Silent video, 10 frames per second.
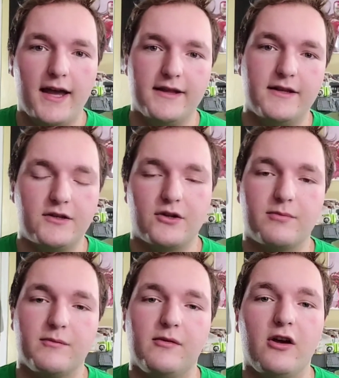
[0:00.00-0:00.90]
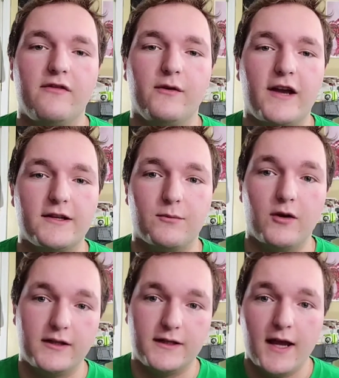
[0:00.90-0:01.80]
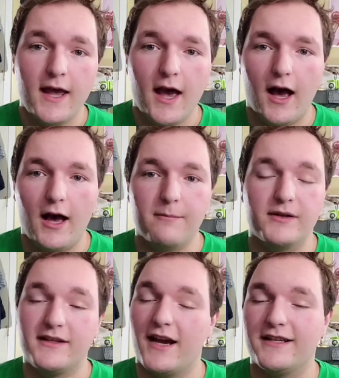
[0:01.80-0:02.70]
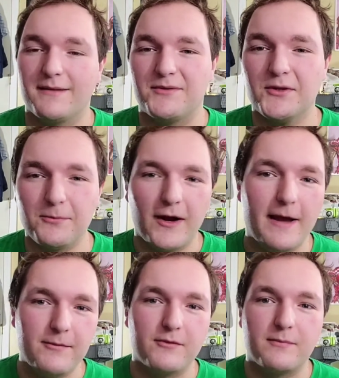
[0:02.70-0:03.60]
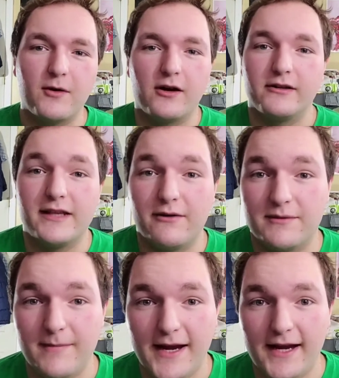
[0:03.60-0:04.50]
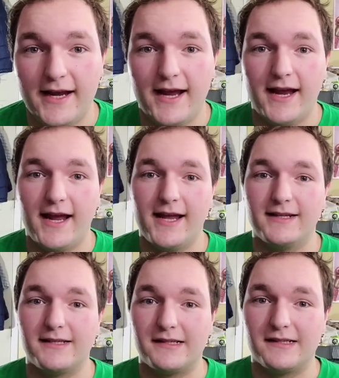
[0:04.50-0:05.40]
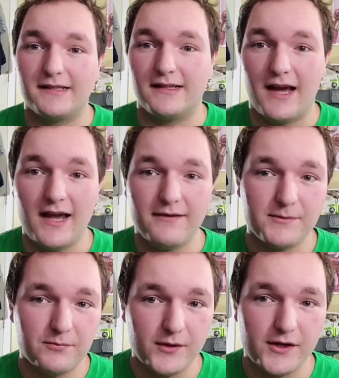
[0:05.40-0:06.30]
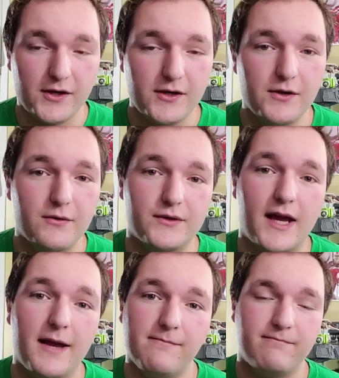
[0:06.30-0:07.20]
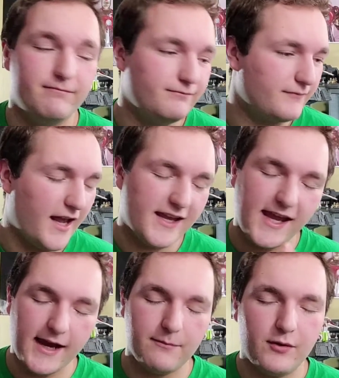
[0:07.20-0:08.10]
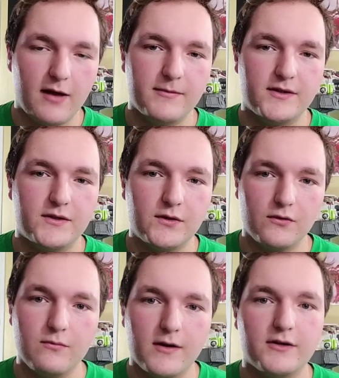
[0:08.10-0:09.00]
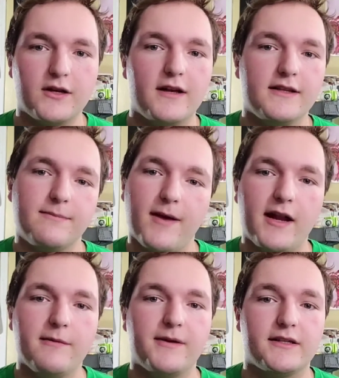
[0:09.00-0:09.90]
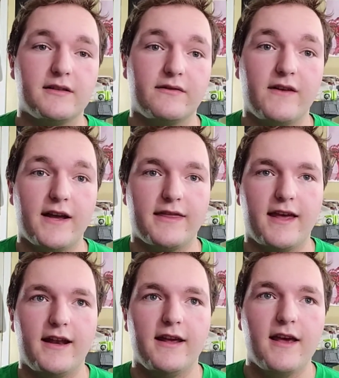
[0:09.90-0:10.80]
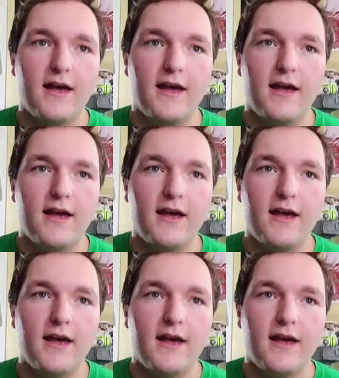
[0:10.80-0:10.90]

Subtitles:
in the description below if you guys want. But guys, I'm super happy with the progress that was made, and I have some pretty good news. I can't promise too much on this matter because of the fact that